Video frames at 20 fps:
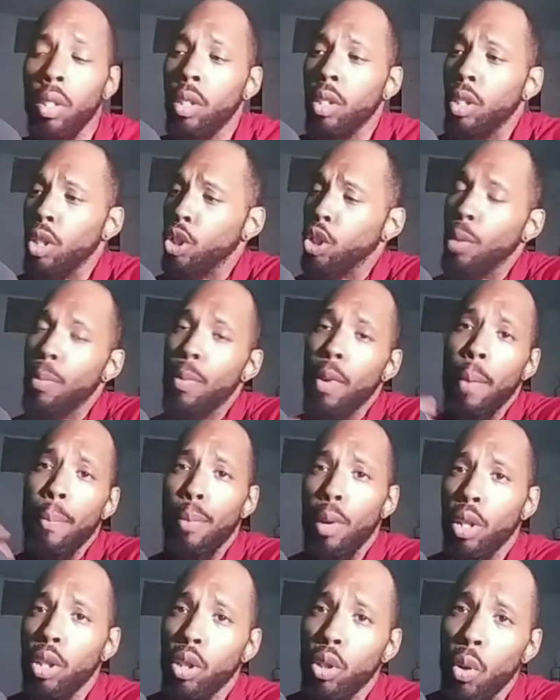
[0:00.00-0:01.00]
There should be a
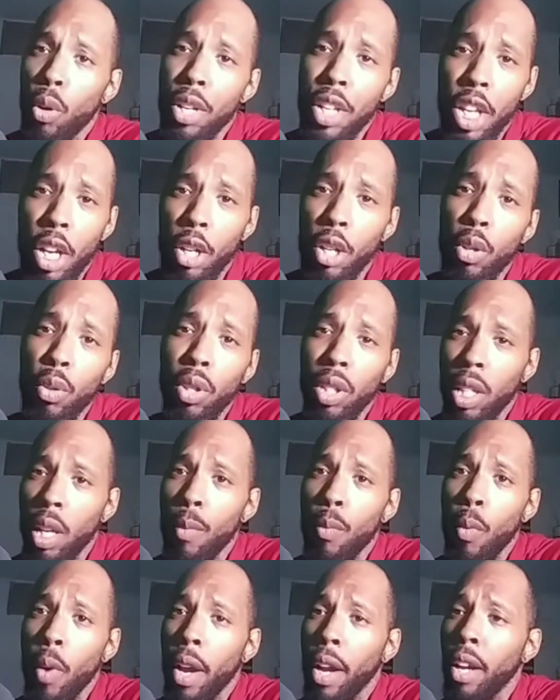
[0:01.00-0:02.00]
bookstore near you
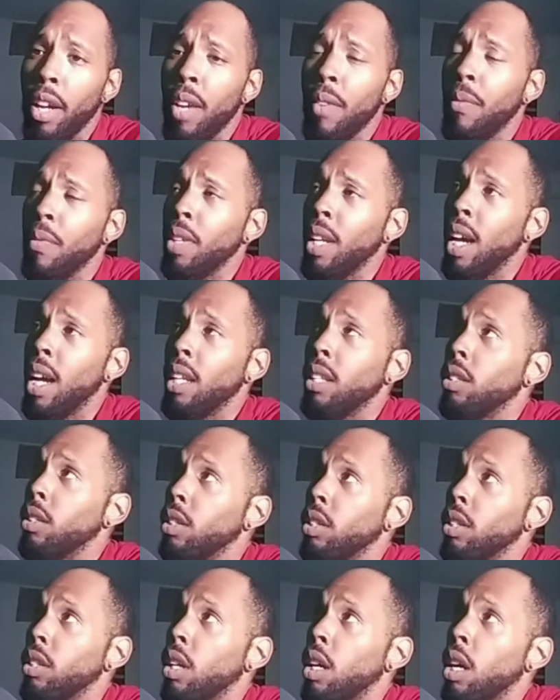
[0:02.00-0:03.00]
somewhere. If not,
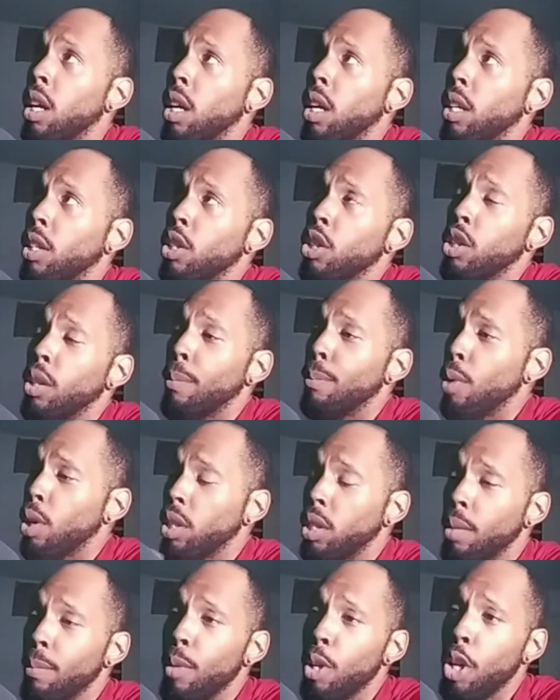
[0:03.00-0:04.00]
uh, there's a Books
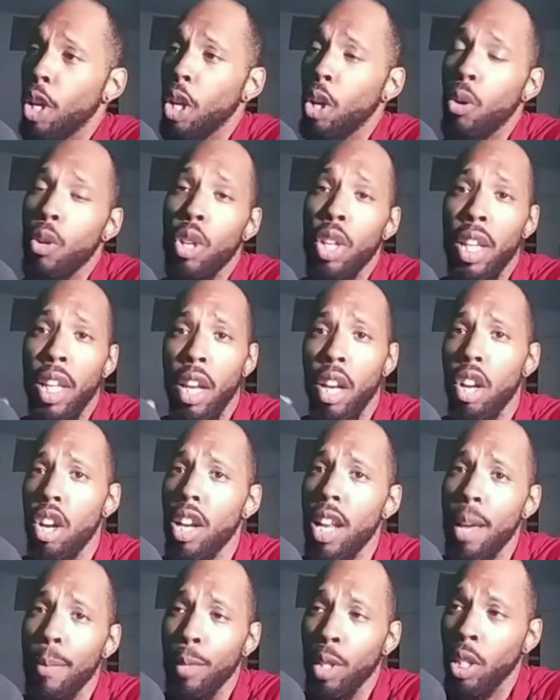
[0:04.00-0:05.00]
a Million, or you can get it on
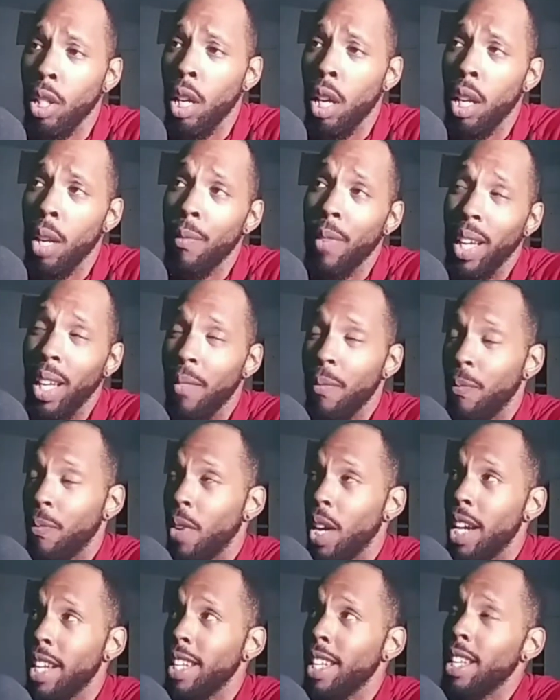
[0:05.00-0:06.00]
Amazon. If I can
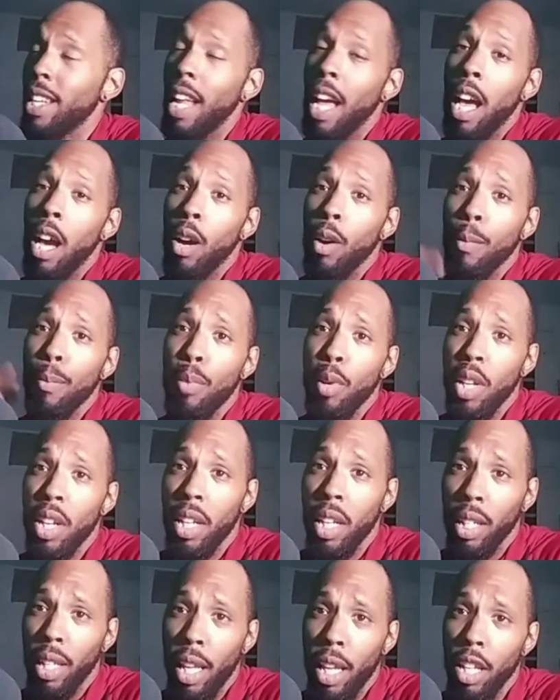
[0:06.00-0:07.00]
find it, I'll put in
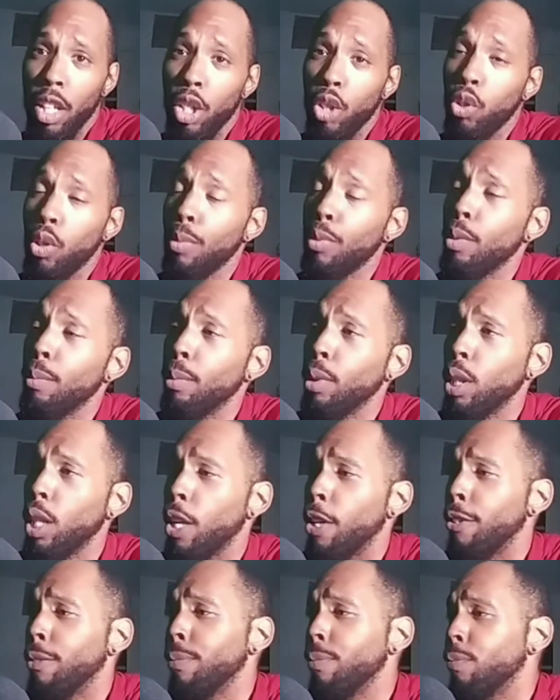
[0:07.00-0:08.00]
the link in the description
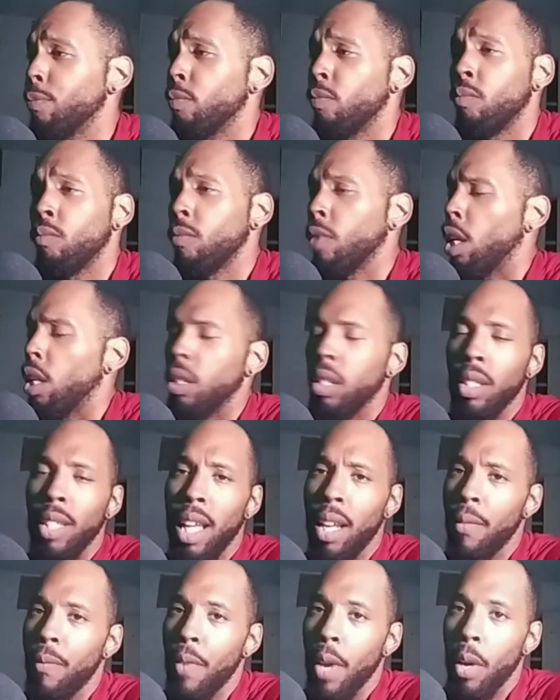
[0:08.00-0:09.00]
below. It's
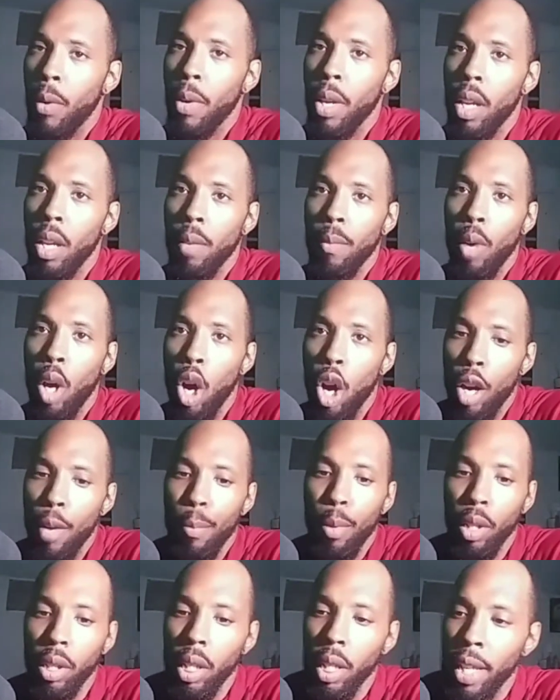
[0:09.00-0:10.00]
not a very hard
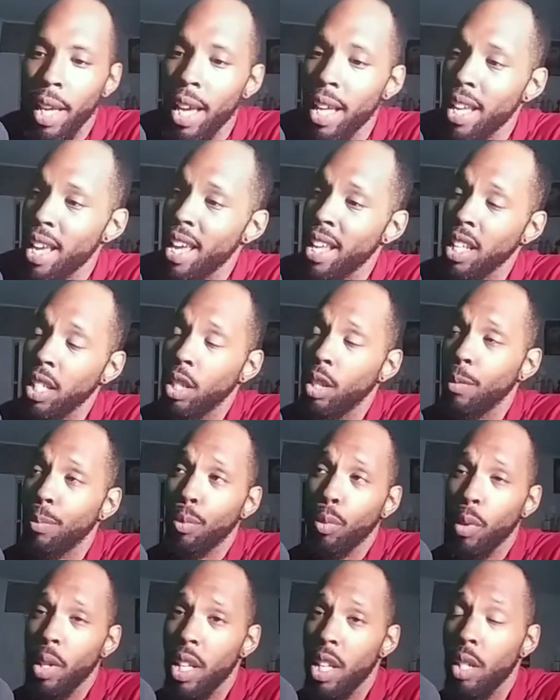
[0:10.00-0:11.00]
book to get, and it's
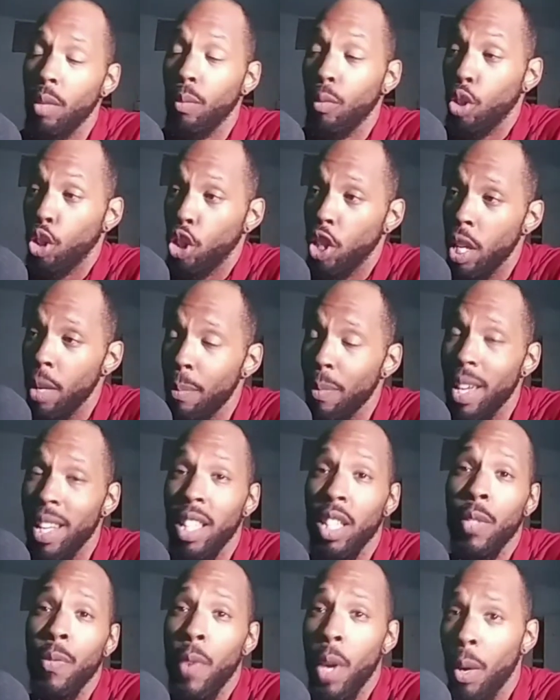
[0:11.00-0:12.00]
pretty cheap, and
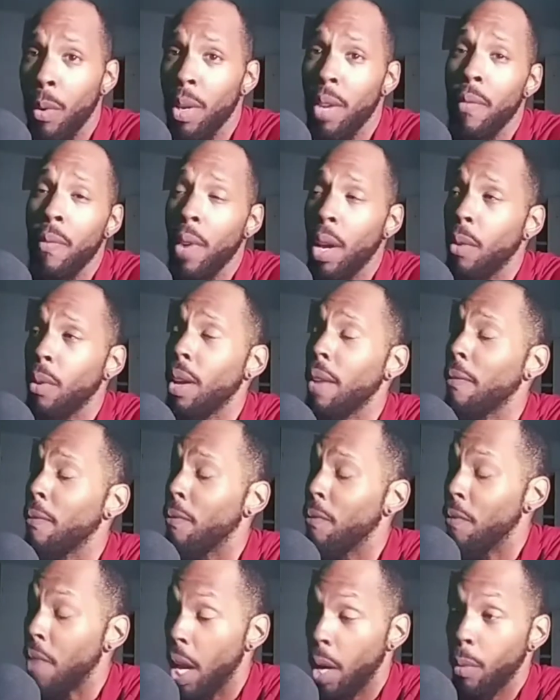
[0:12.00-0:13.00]
it's very, very,
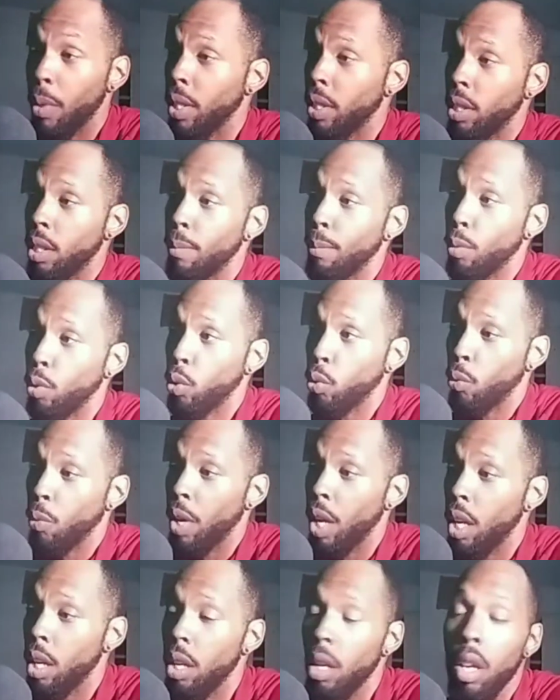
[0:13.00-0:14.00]
very simple to
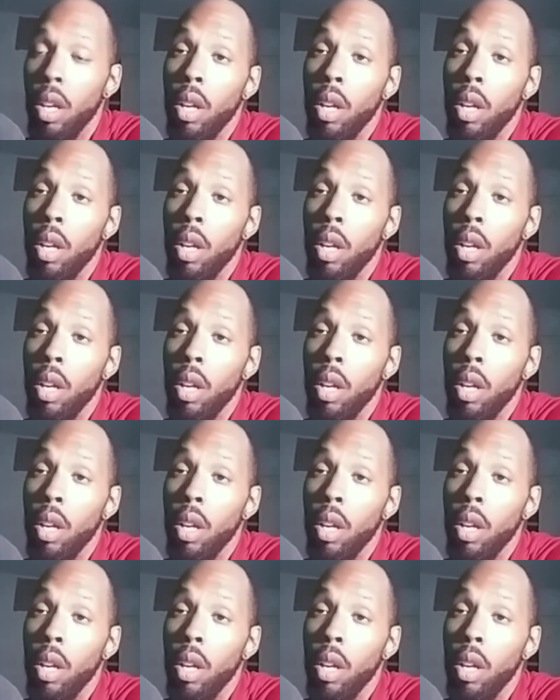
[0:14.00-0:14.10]
read.